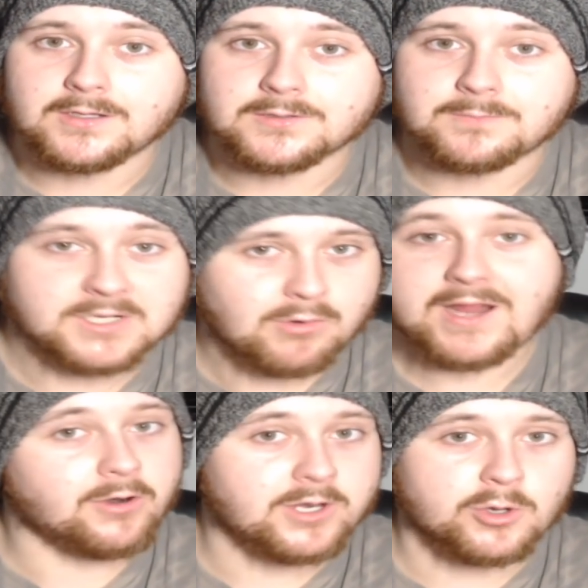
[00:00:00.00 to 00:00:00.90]

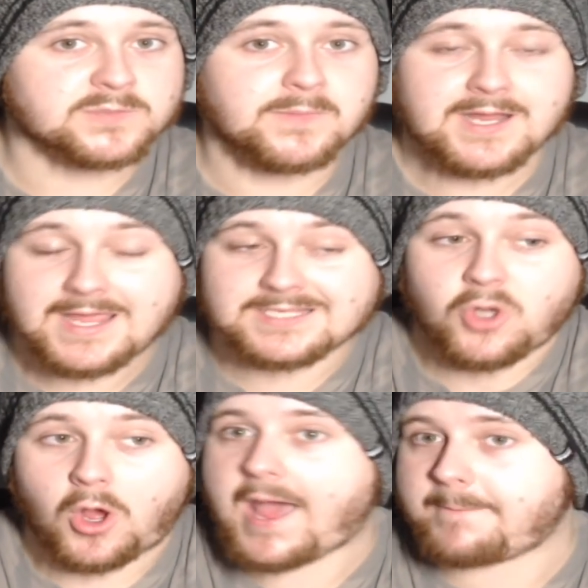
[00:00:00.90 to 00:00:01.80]
McGregor and Usman is
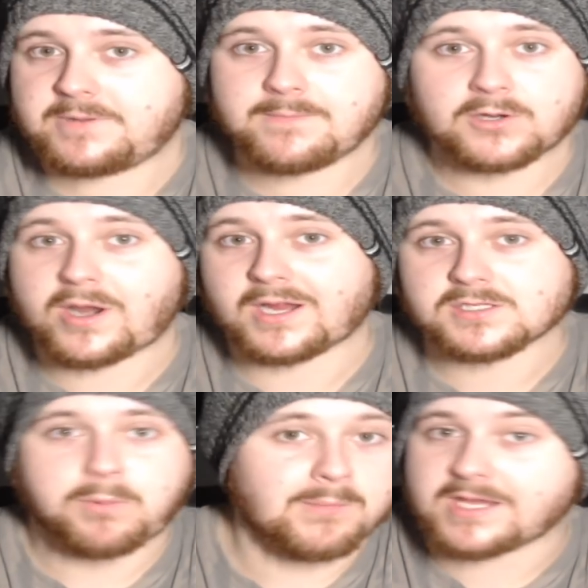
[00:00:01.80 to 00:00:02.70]
not happening. McGregor is
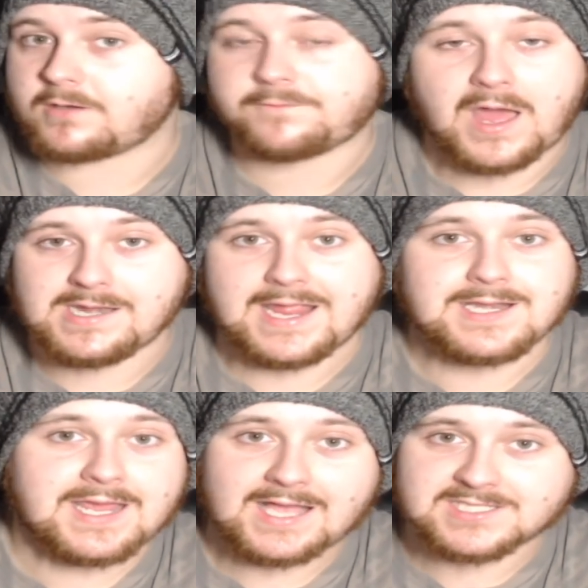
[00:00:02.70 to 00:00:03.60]
probably going to fight Nate
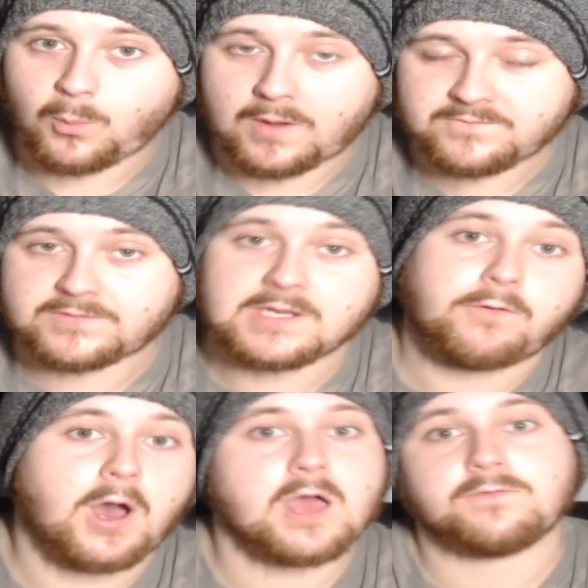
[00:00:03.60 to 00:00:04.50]
Diaz at
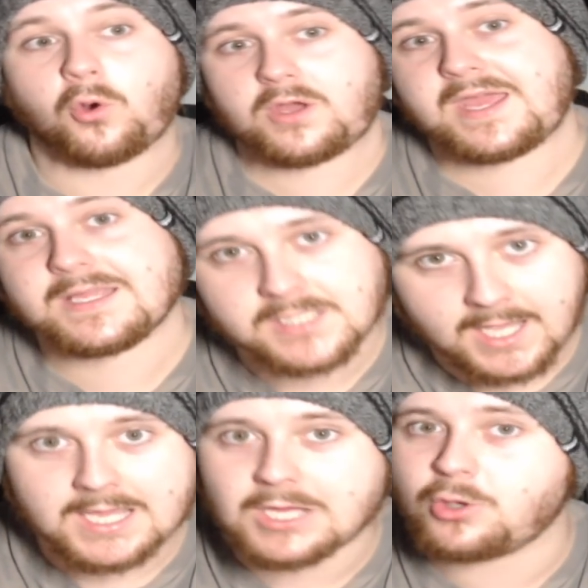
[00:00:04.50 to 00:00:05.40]
155, or is
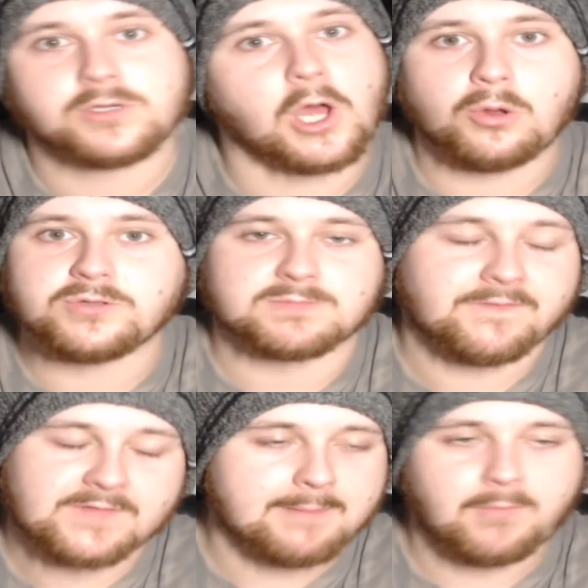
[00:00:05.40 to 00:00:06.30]
he? Who knows
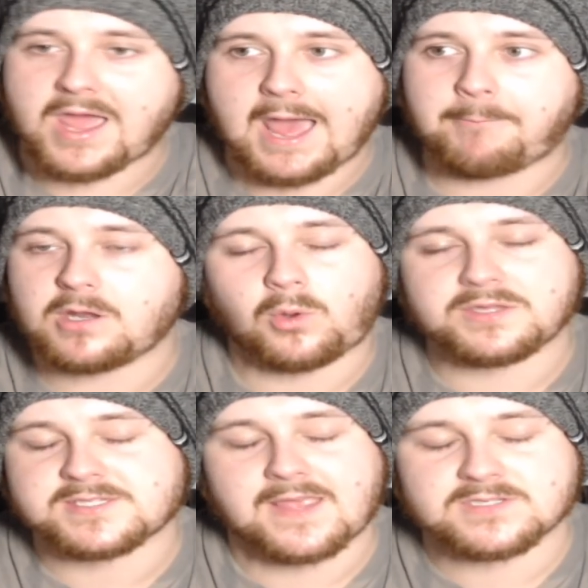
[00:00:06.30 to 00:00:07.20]
if that might happen at
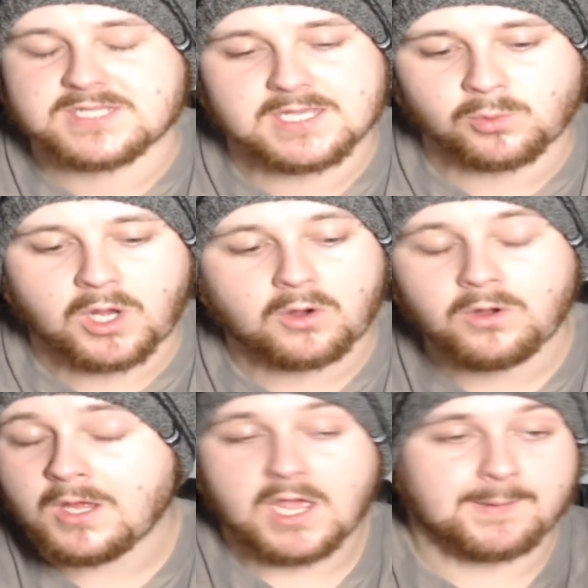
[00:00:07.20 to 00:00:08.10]
170 as
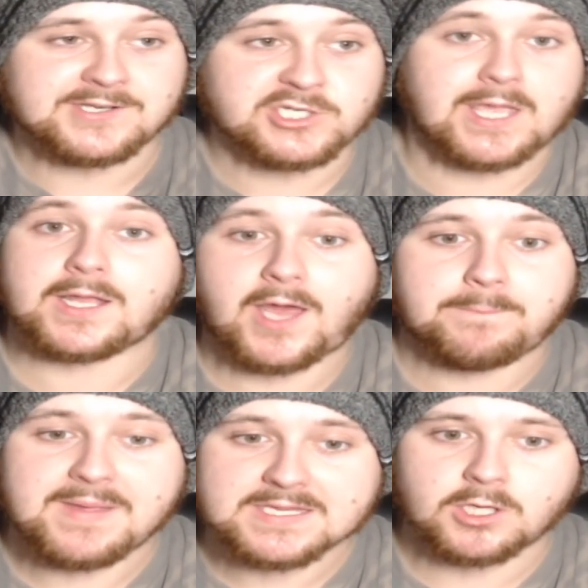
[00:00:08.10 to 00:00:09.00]
well. I'm actually getting kind
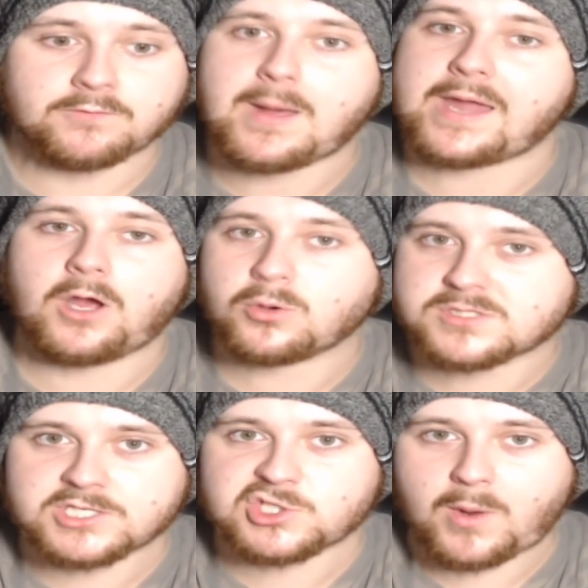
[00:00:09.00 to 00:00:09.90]
of pissed off about the whole
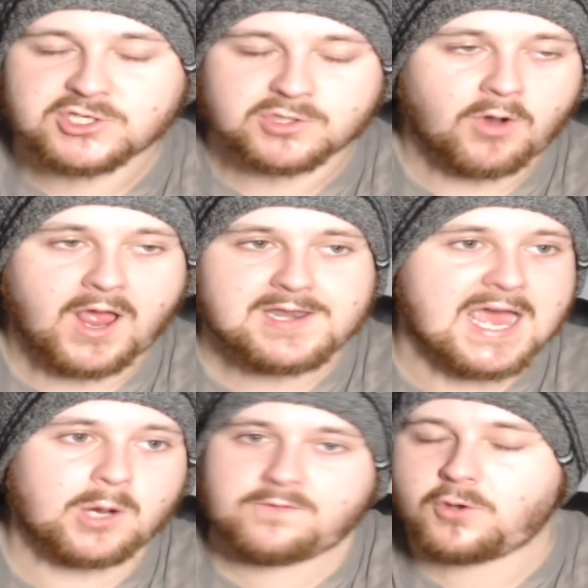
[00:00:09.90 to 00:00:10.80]
situation right
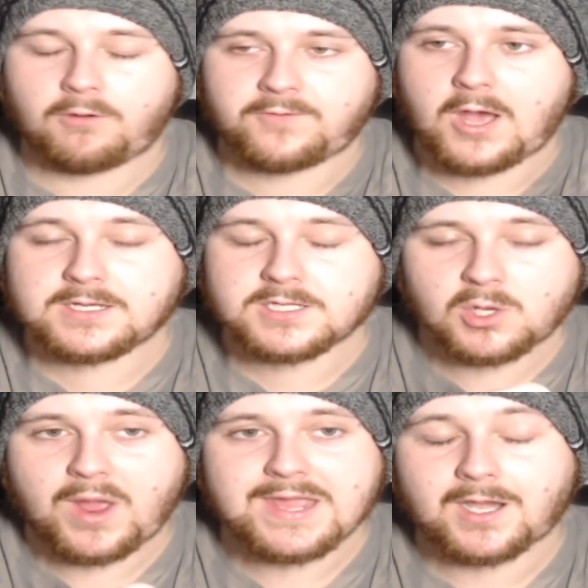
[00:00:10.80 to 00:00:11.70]
now with not fighting at
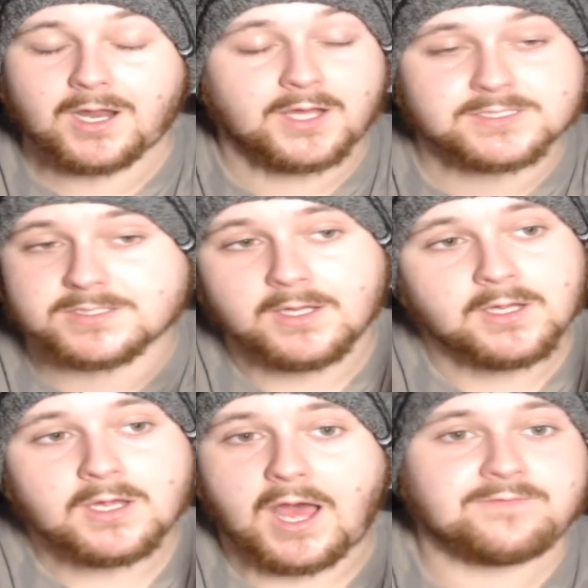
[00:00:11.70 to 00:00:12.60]
your weight class.
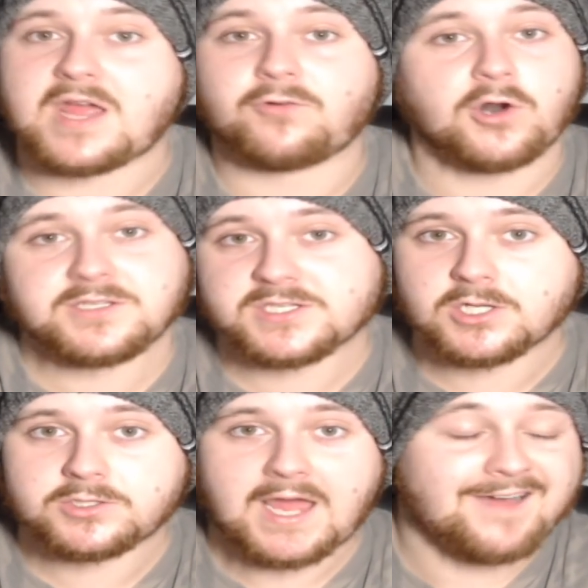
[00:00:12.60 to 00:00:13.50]
I've never
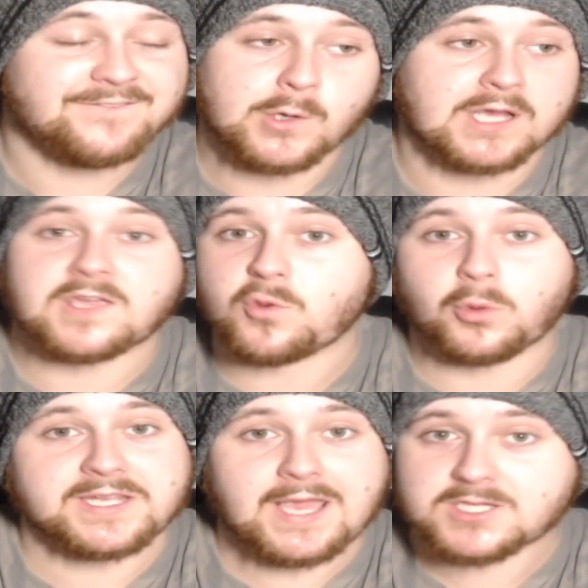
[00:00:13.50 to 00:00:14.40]
understood that. I feel like if you
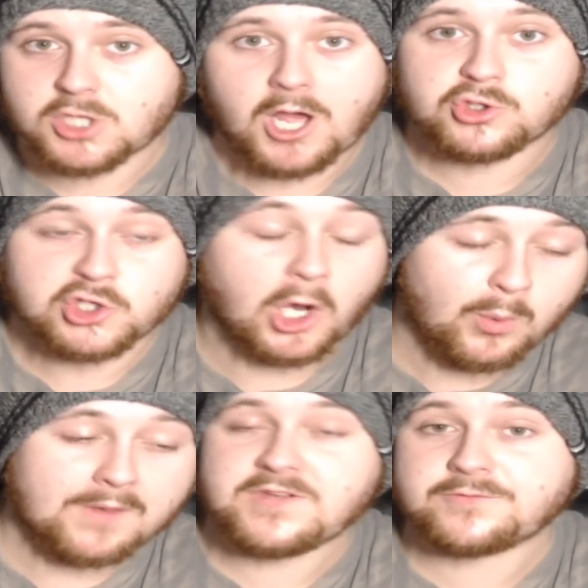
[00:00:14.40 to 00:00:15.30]
want to get a title shot at
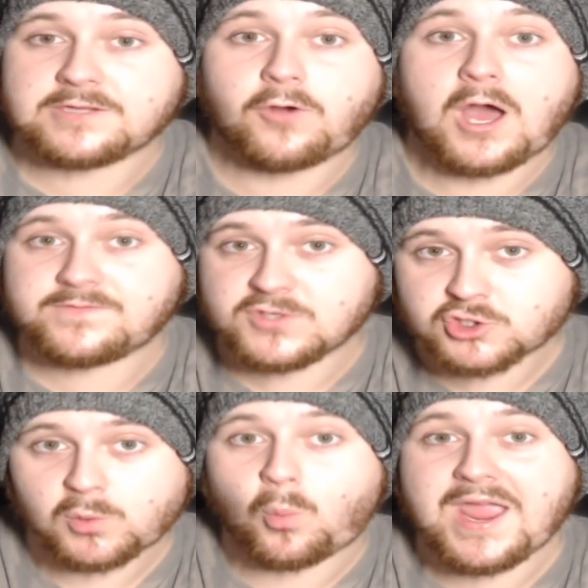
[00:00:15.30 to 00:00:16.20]
155, you
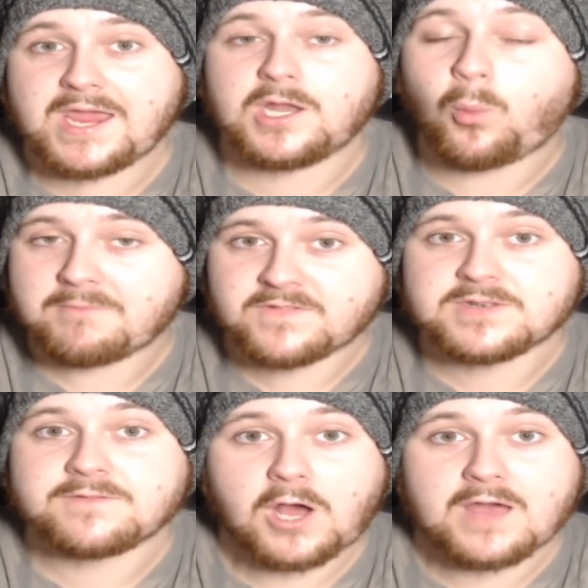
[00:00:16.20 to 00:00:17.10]
should weigh in at
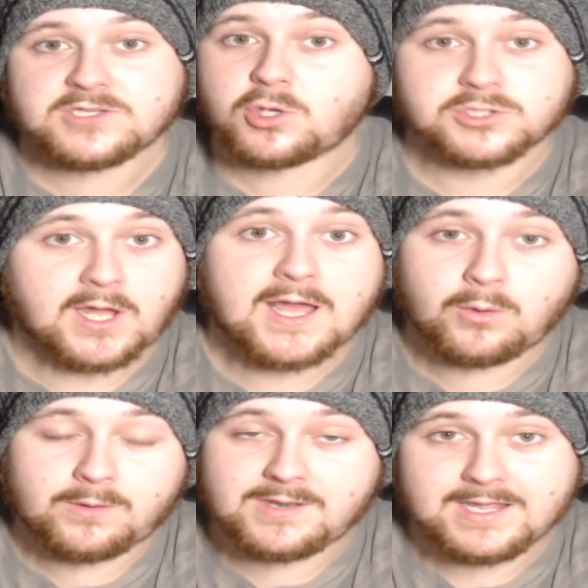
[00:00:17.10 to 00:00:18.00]
155 in your
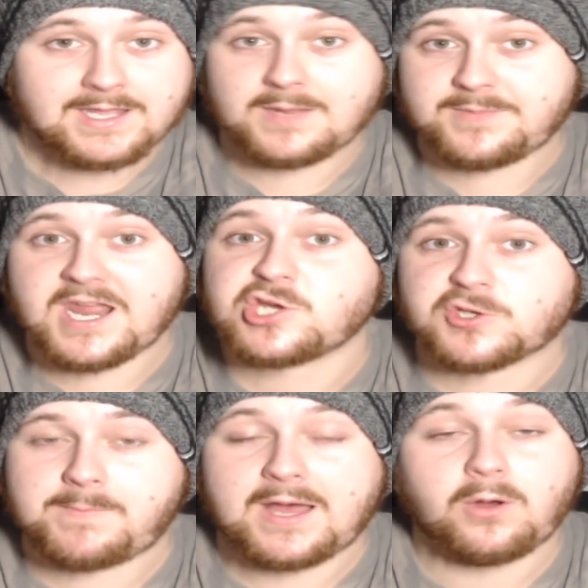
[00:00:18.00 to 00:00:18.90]
title
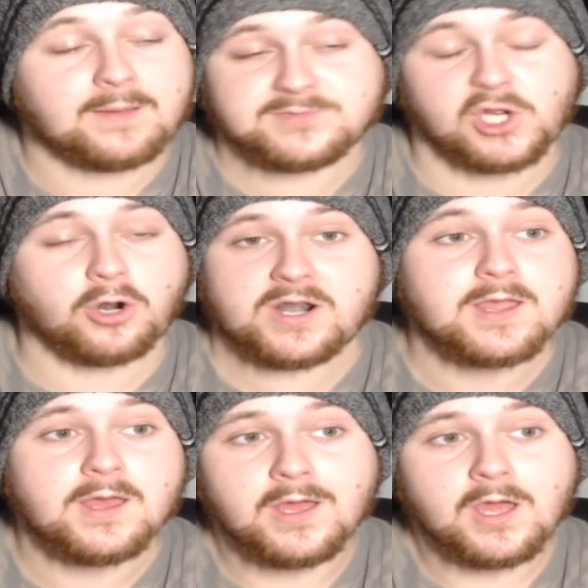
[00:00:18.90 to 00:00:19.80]
elimination bout. I'm
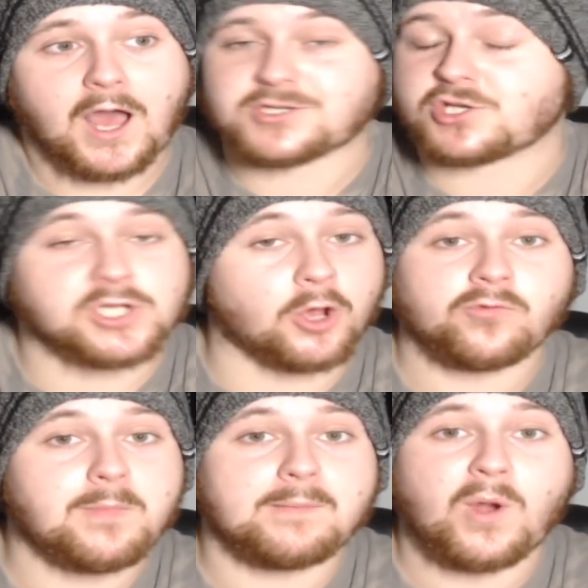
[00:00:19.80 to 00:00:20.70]
sorry, I just don't
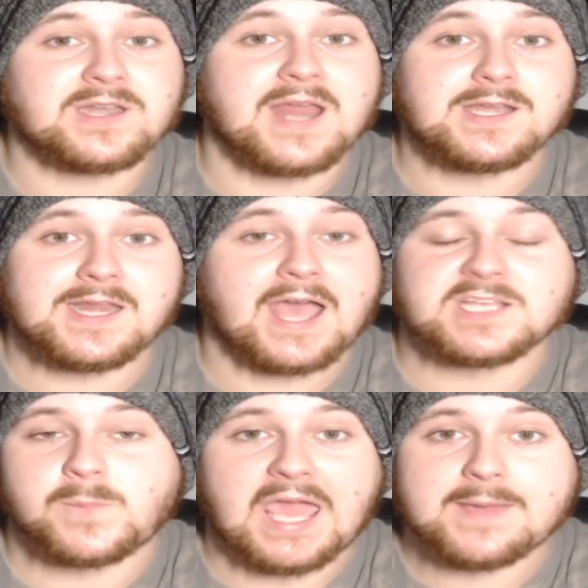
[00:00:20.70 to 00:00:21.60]
remember when Nate
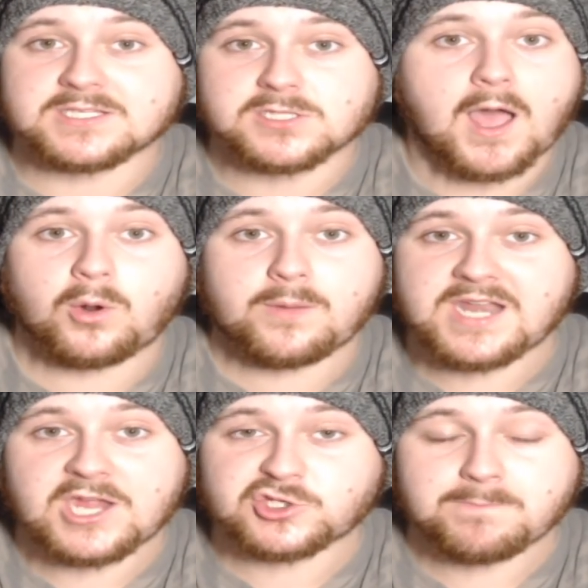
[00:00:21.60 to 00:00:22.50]
Diaz became a title
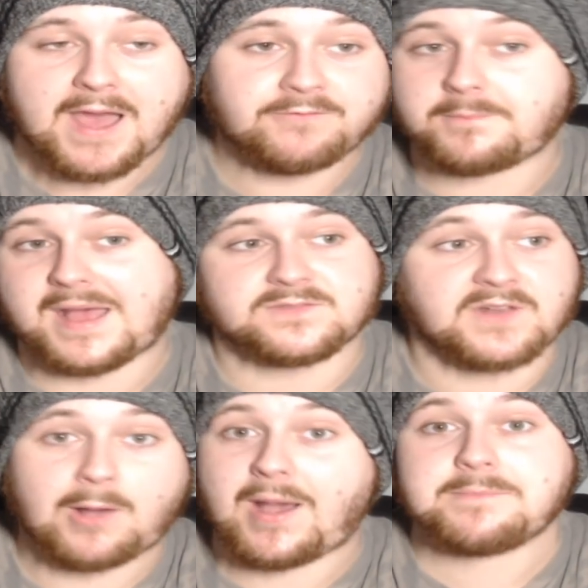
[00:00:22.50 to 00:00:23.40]
elimination bout for
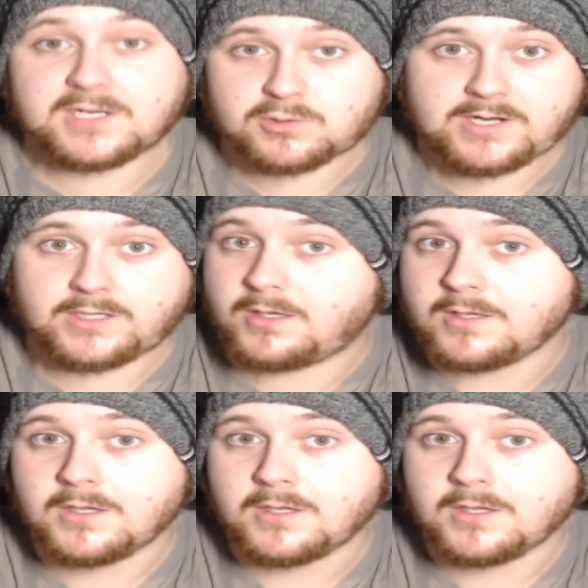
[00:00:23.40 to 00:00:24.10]
Masvidal and McGregor.